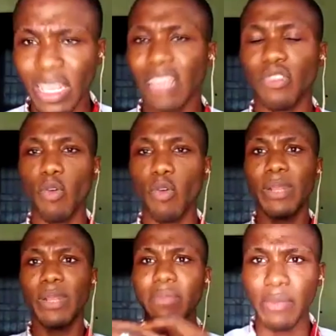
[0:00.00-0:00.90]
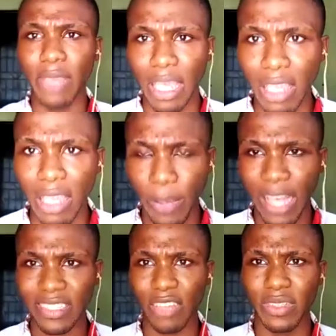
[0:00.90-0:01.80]
they will blame past
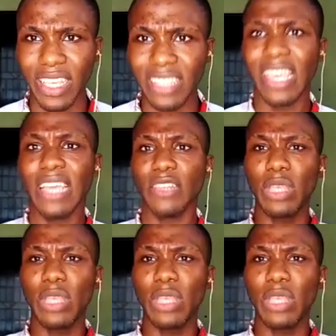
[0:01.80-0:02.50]
head of state, they will keep